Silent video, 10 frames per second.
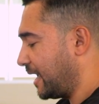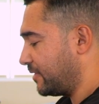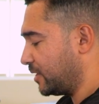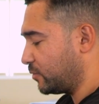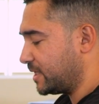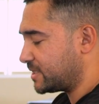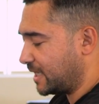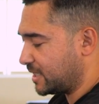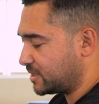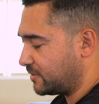and then
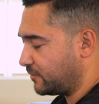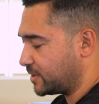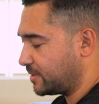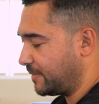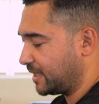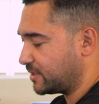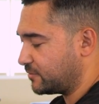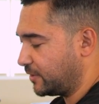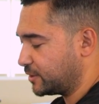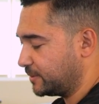reassess for somatic
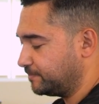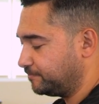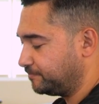dysfunction.